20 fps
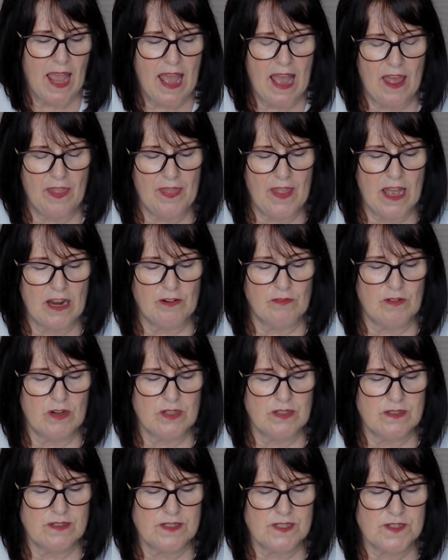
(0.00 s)
and that
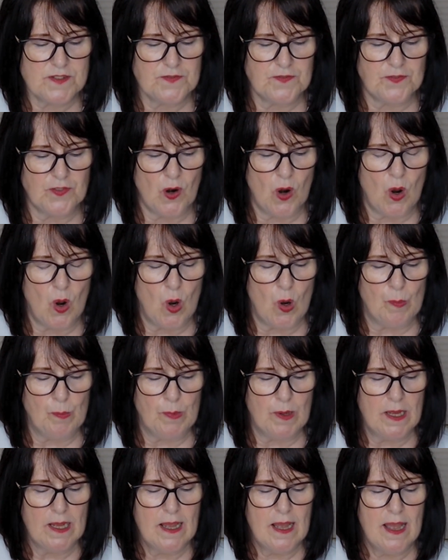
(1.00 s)
runs
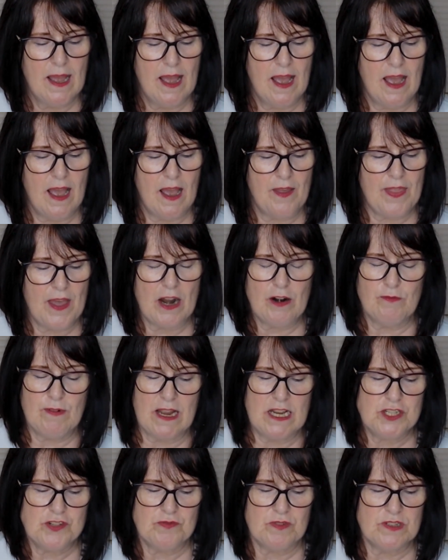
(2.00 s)
from that
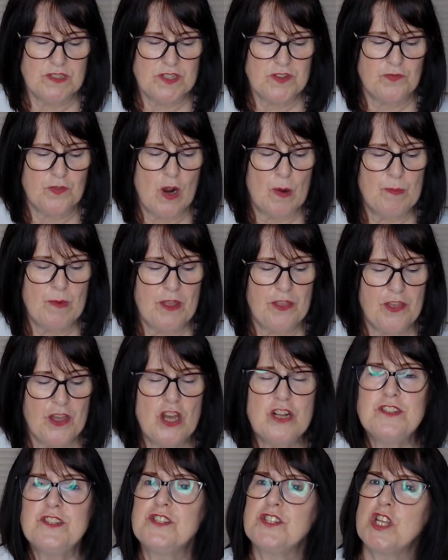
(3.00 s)
range runs from a
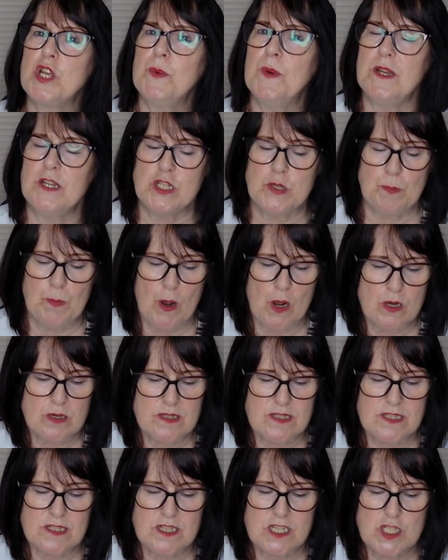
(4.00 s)
32-inch
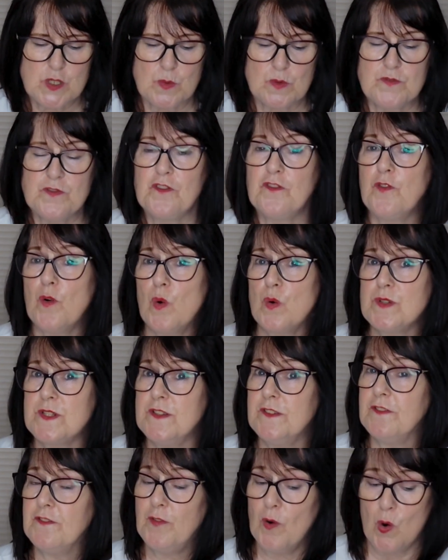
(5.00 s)
bust to a
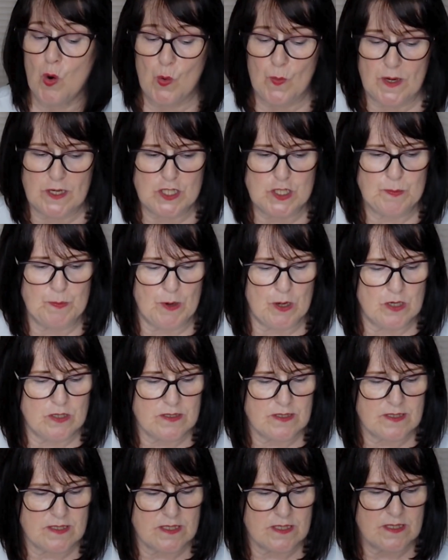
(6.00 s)
44-inch
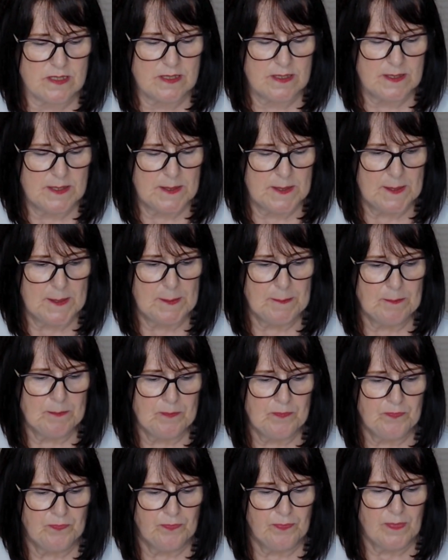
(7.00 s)
bust.
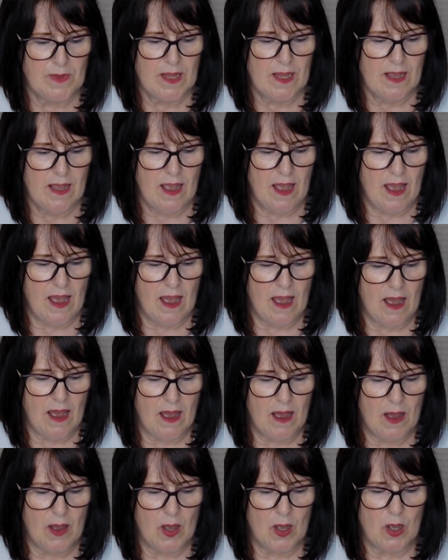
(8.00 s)

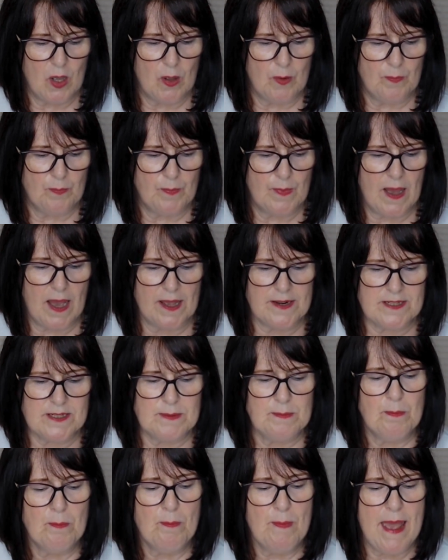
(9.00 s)
And
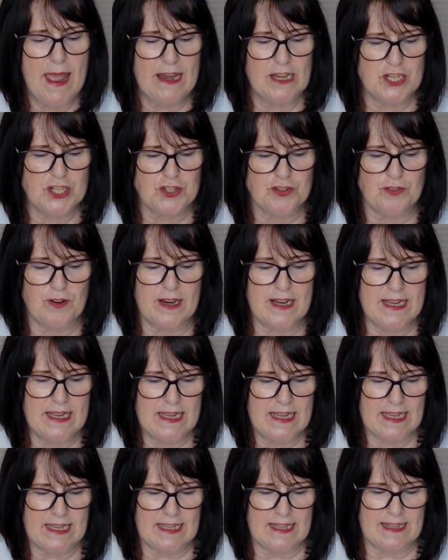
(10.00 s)
in
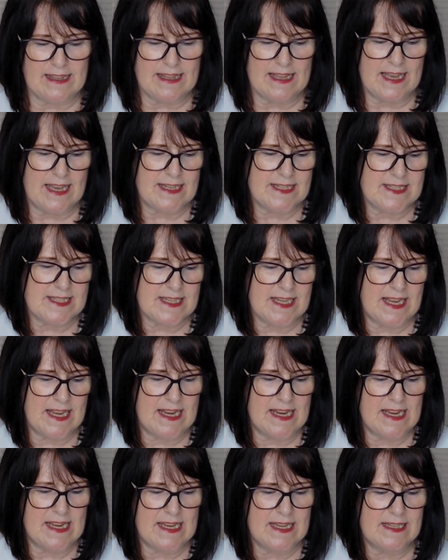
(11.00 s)
metric, that
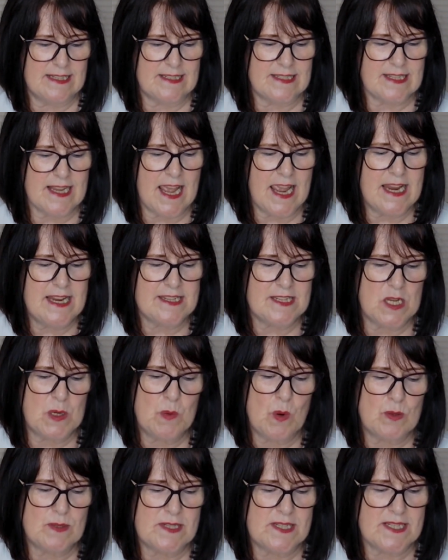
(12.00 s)
is
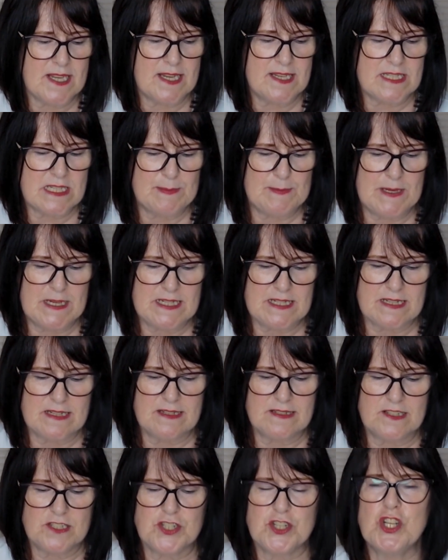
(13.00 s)
81
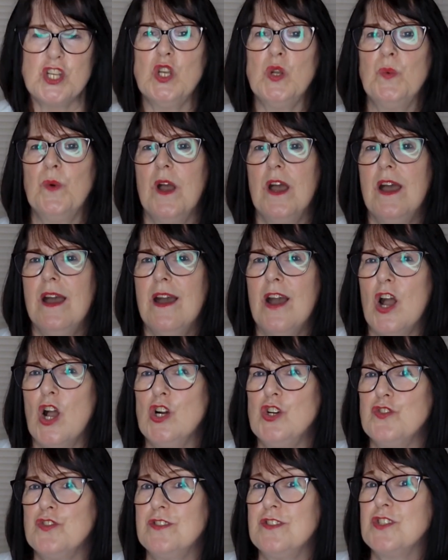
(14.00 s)
centimetres to
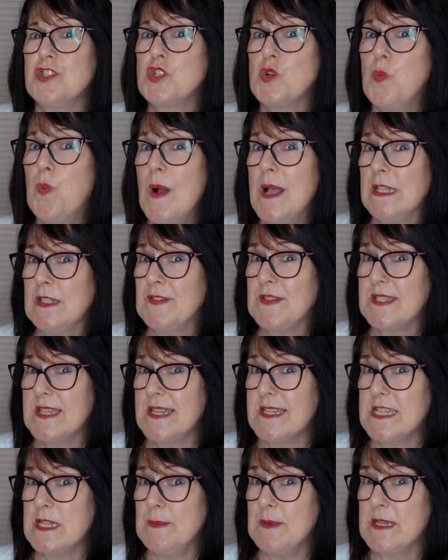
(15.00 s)
112
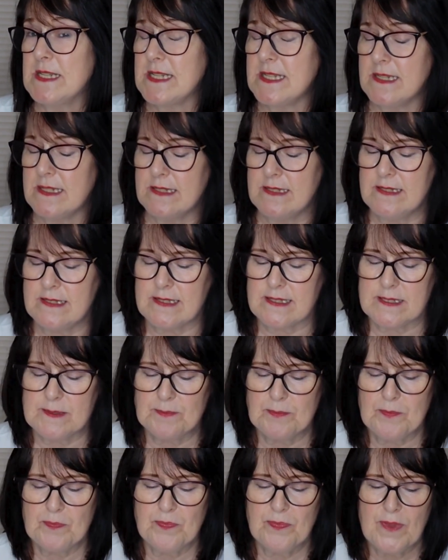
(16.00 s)
centimetres.
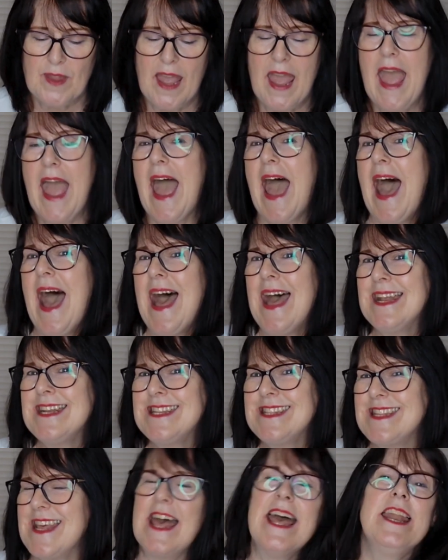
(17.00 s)

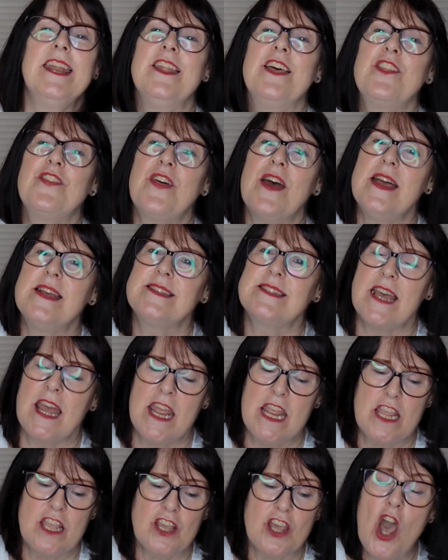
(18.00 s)
And then there's
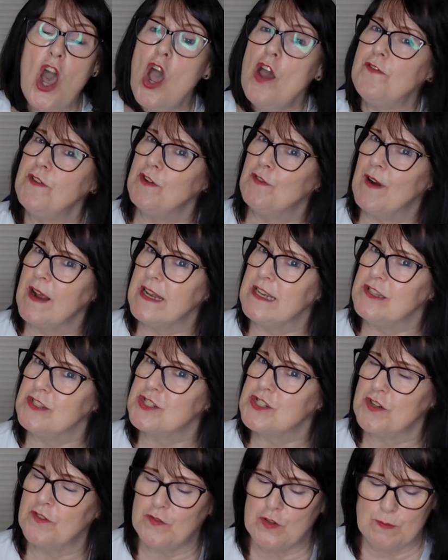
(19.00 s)
a curvy
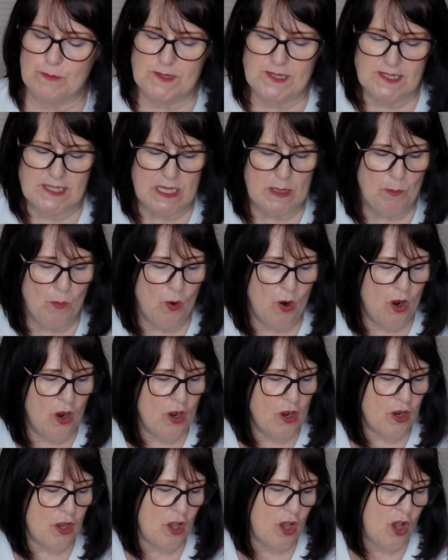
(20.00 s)
range from
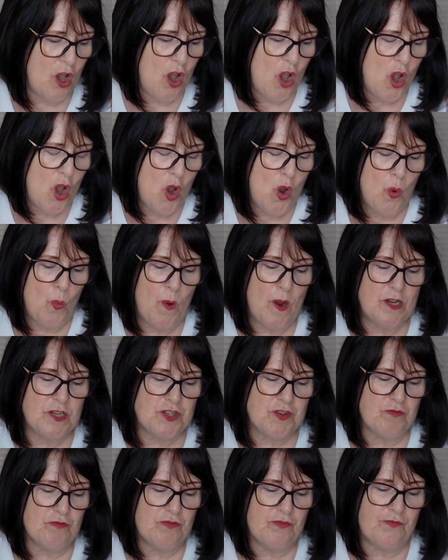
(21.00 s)
Seamwork,
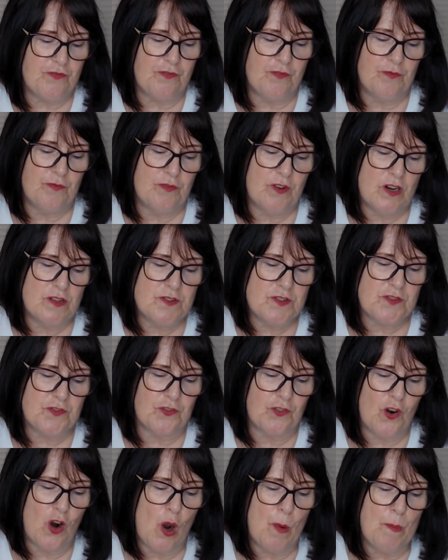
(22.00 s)
which runs
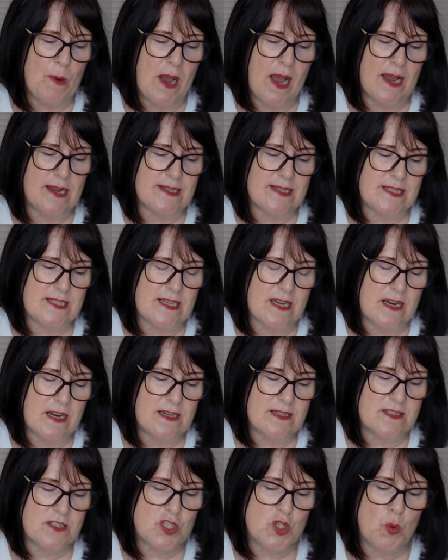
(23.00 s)
from a
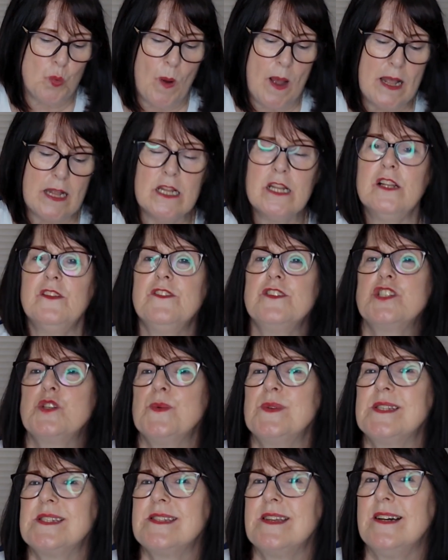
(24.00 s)
size 12
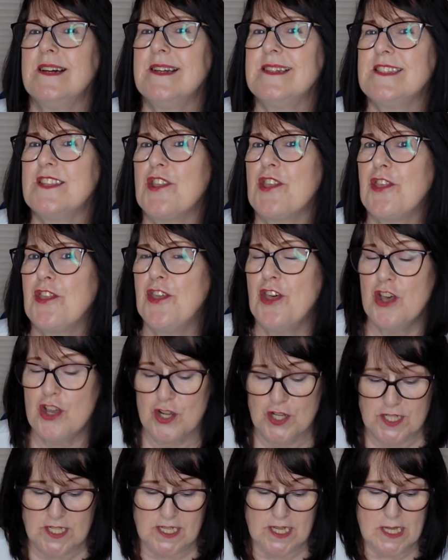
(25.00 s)
to a size
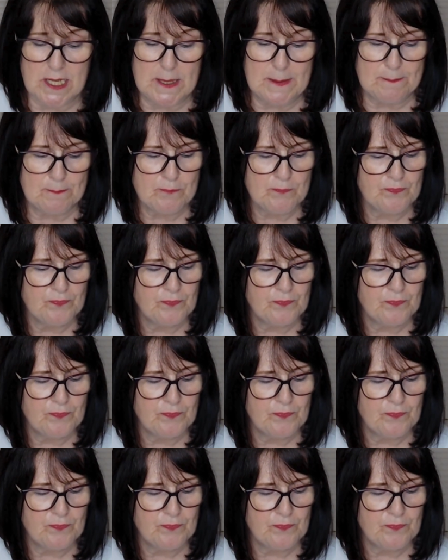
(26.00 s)
30.